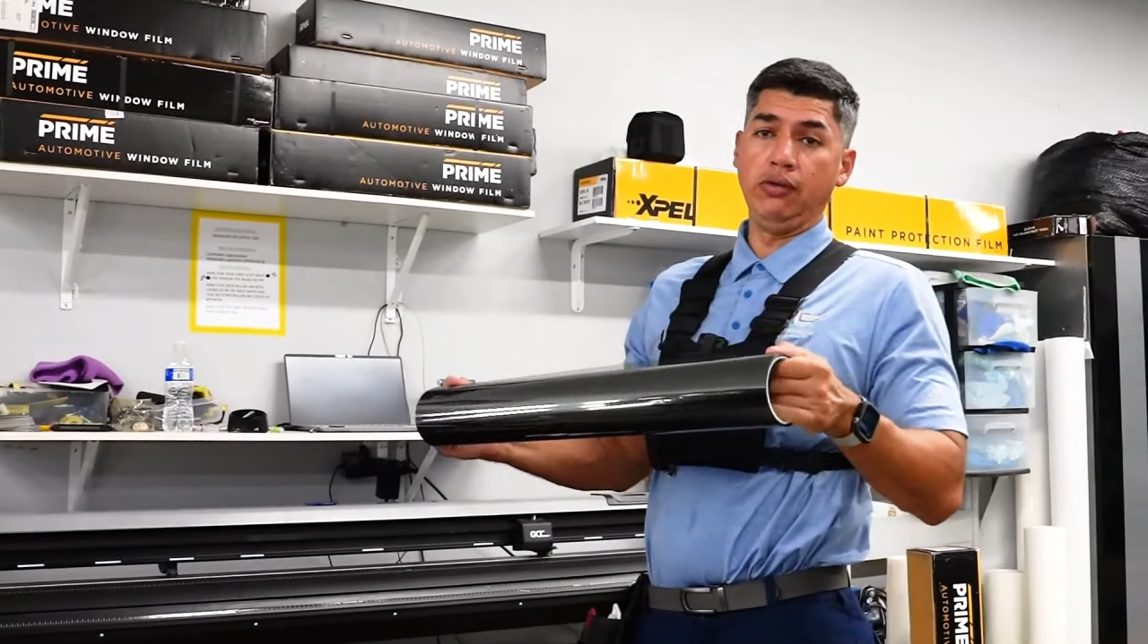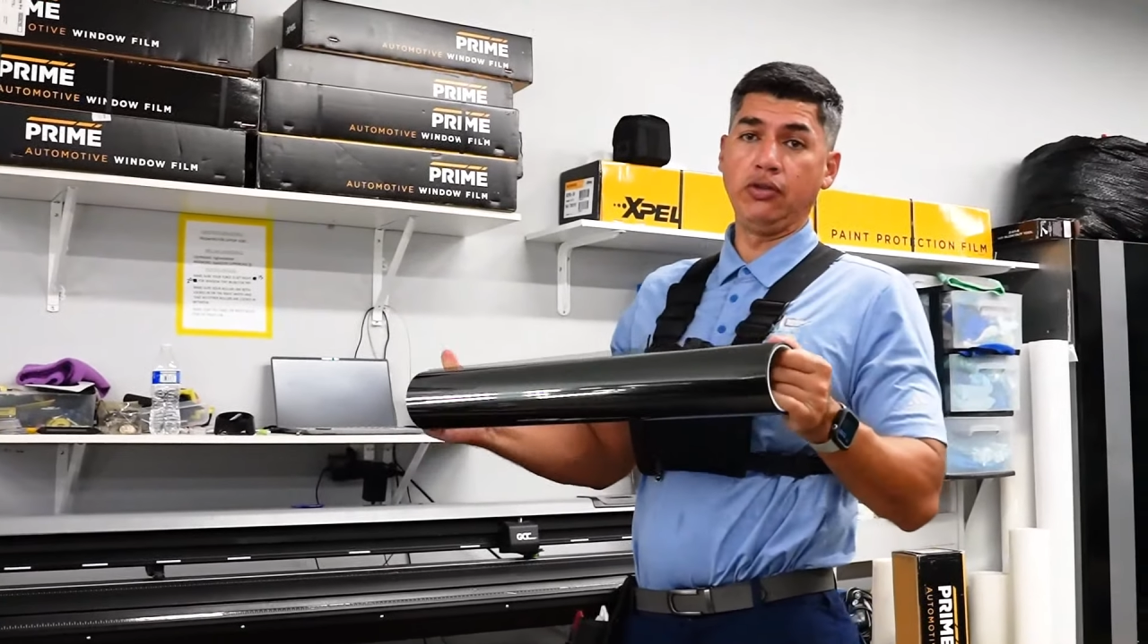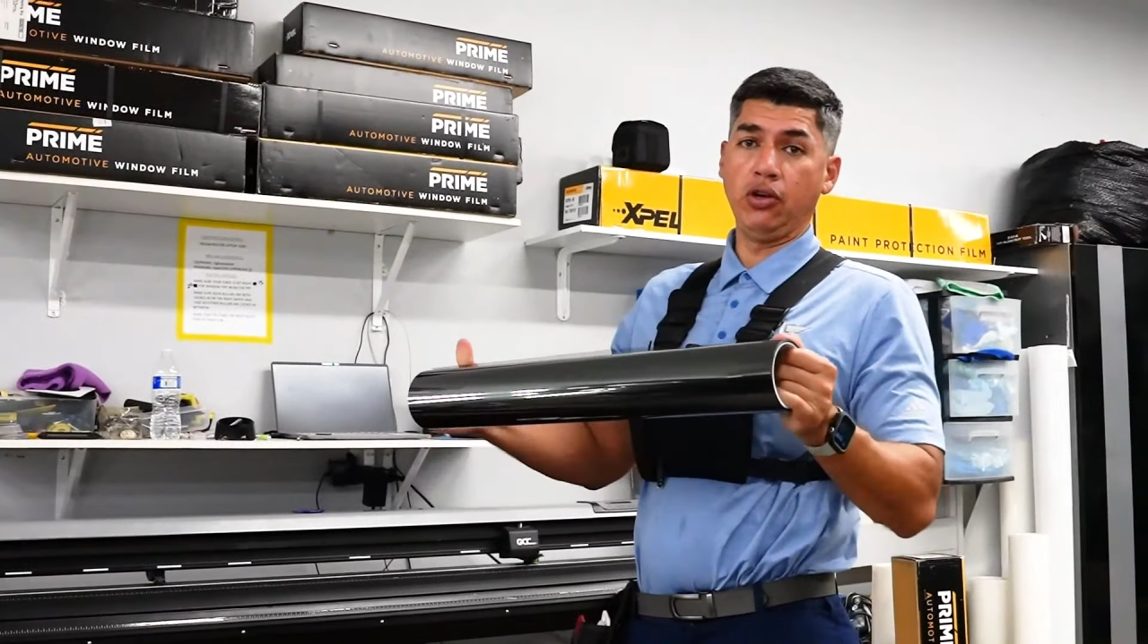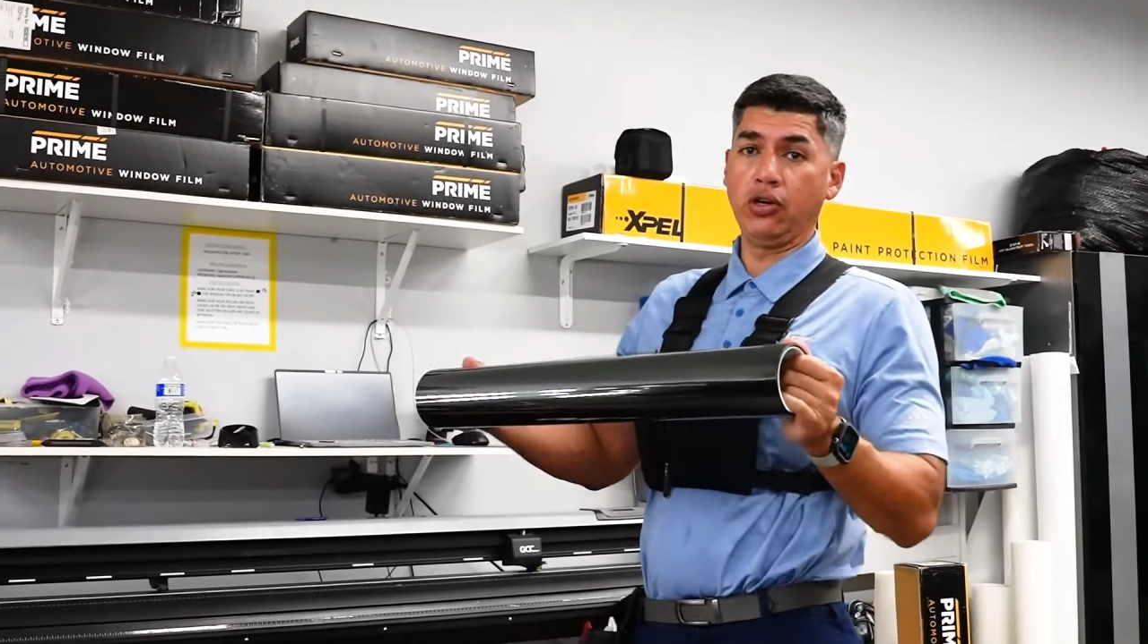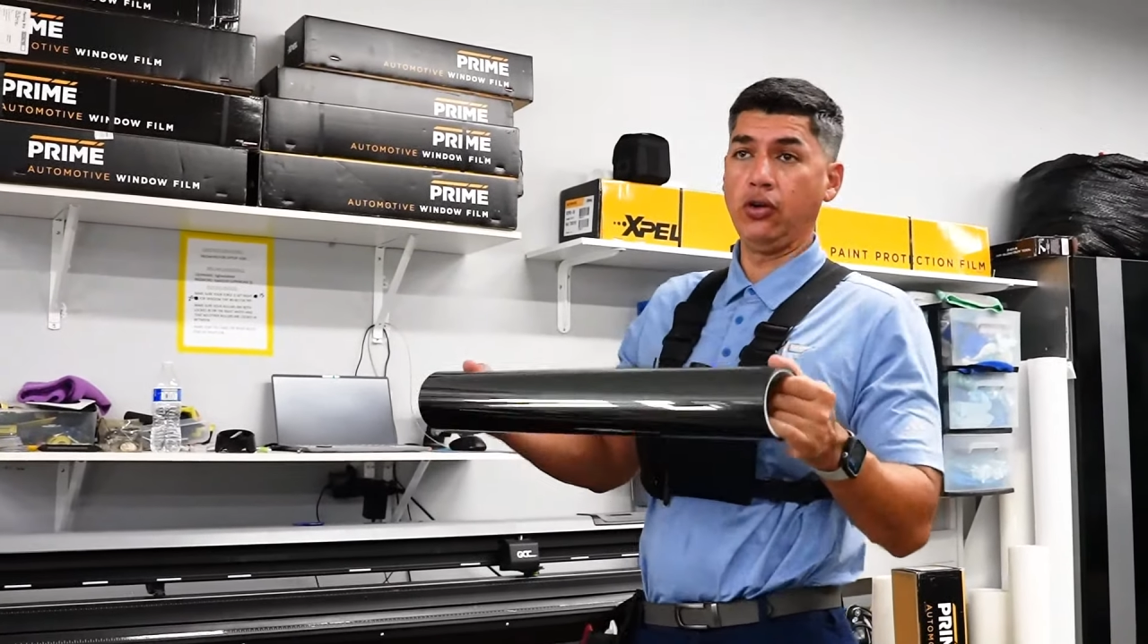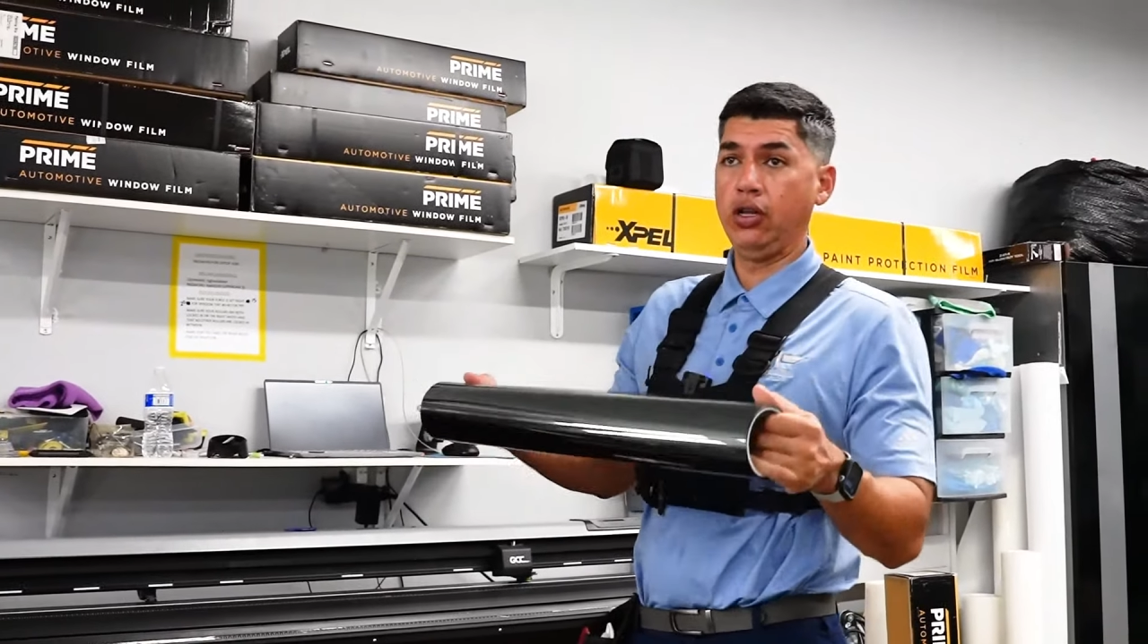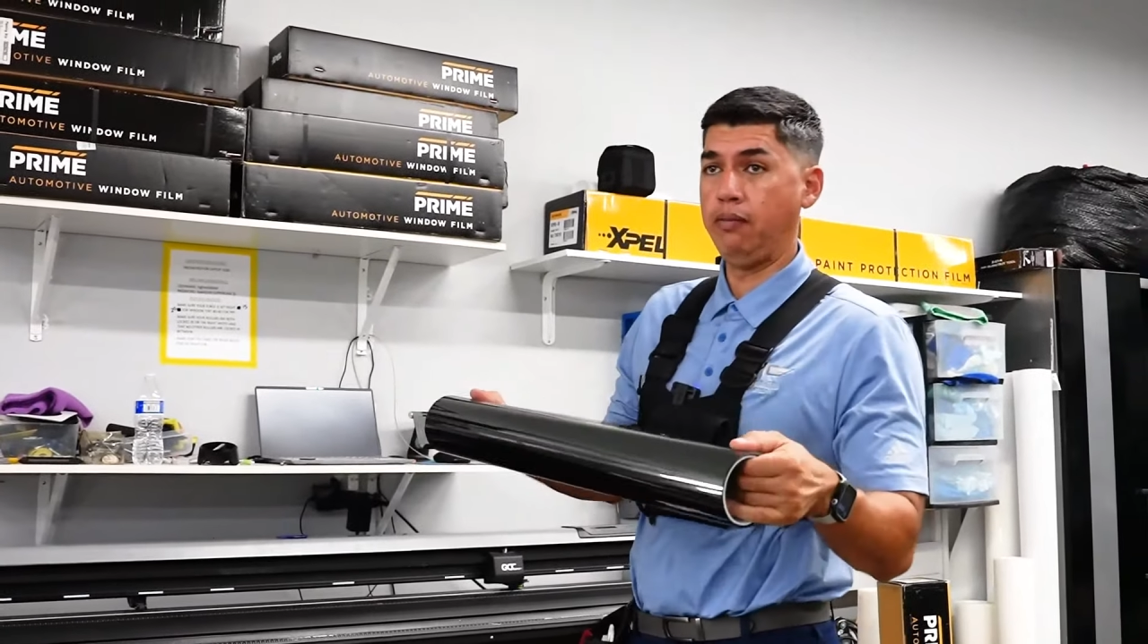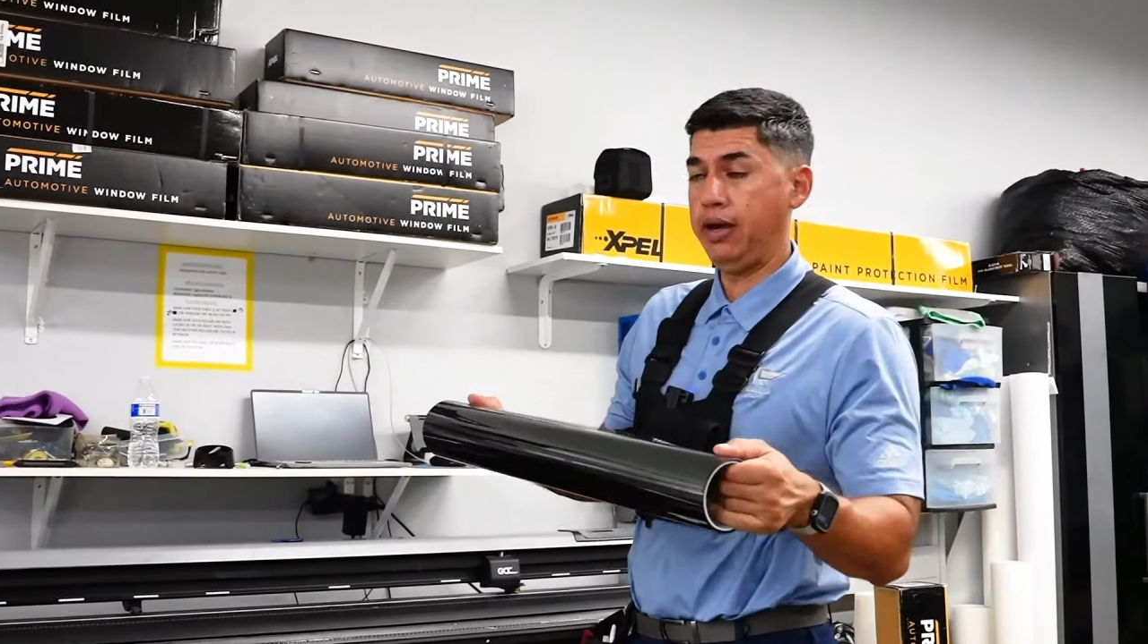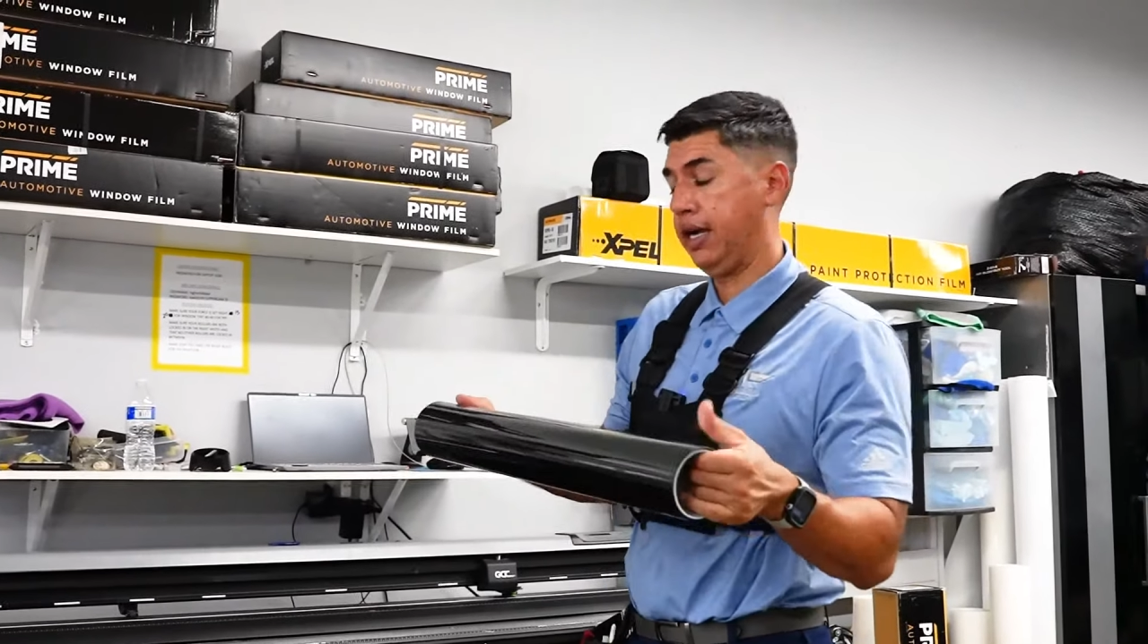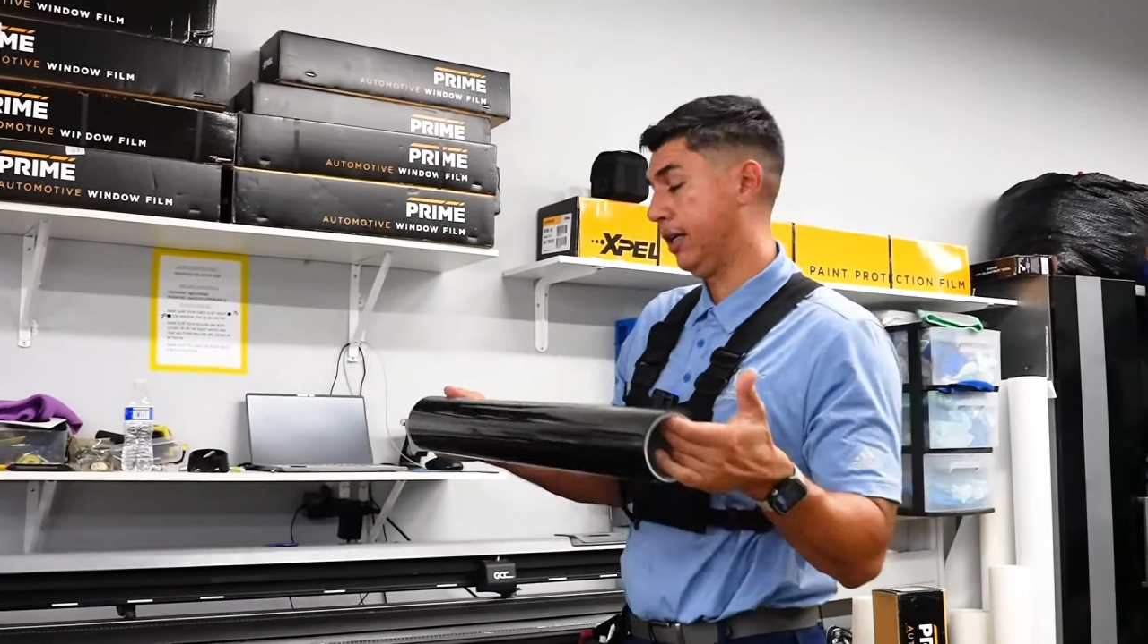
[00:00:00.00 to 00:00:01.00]
darker on the
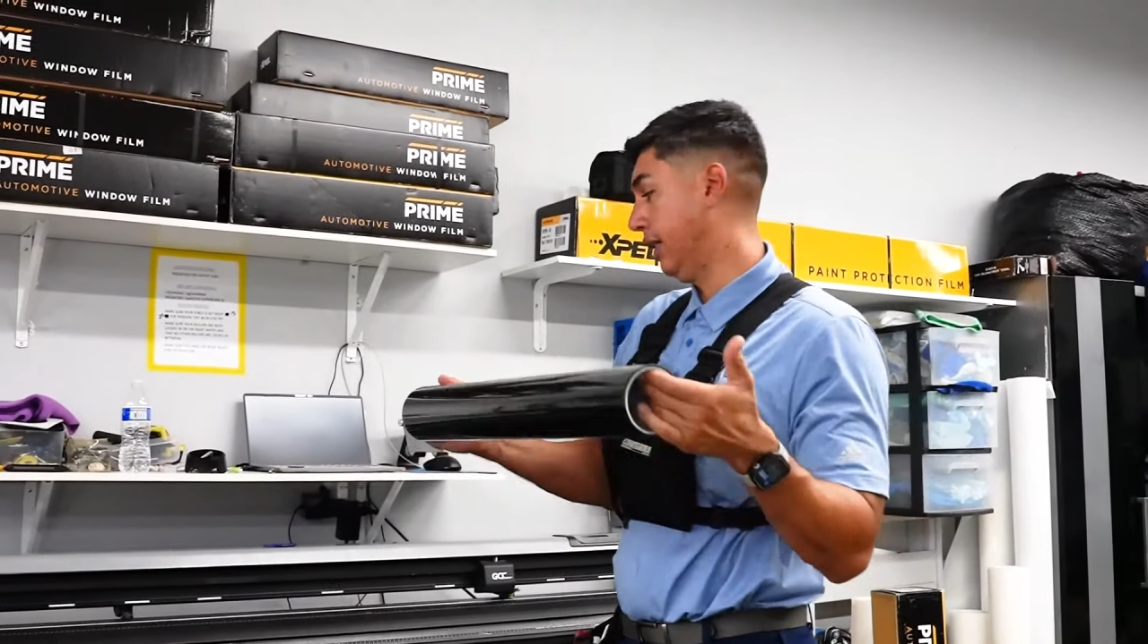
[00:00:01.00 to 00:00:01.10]
back,